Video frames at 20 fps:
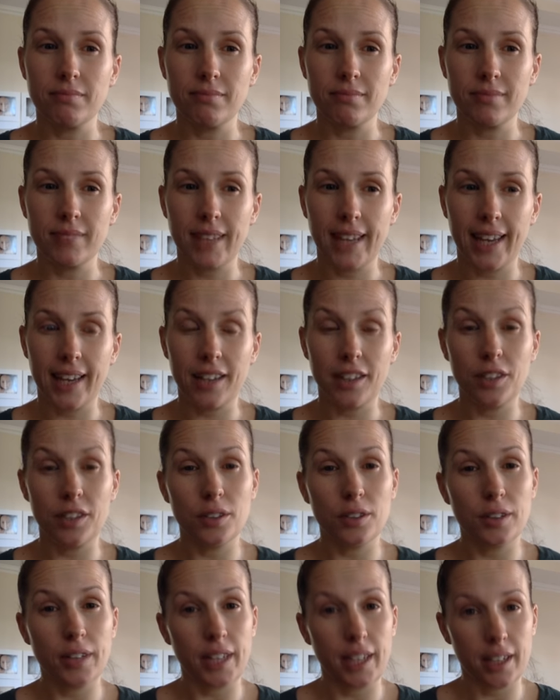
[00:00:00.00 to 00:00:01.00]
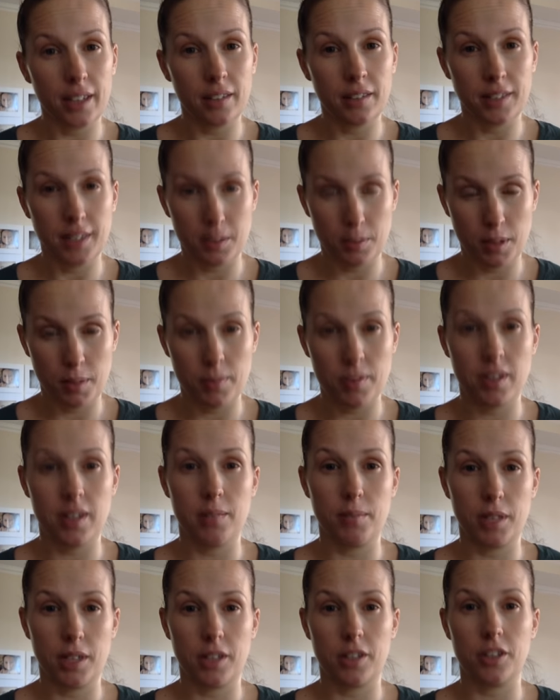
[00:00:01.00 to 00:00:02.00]
that you're here on this
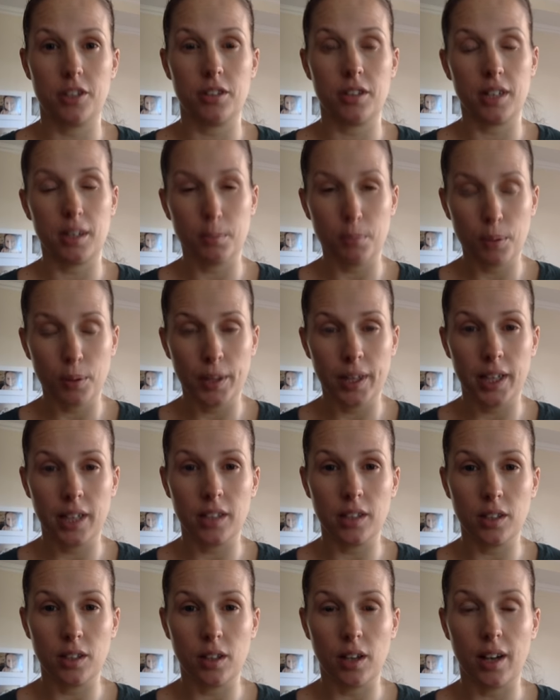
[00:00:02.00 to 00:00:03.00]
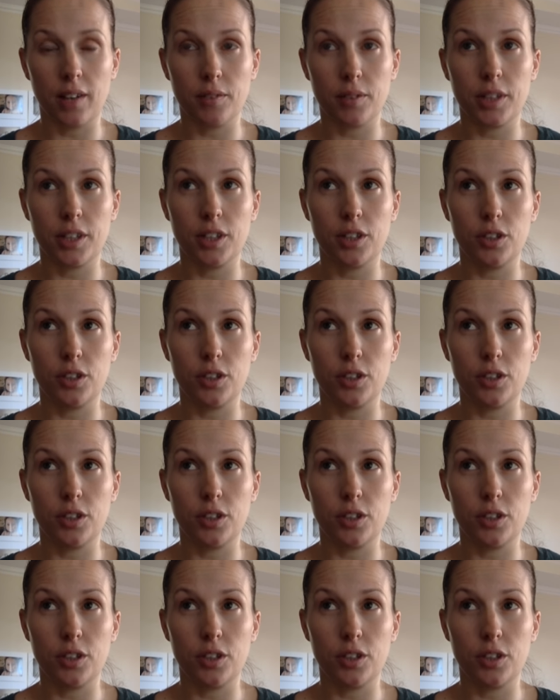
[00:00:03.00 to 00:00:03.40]
website because you're at a point in your life where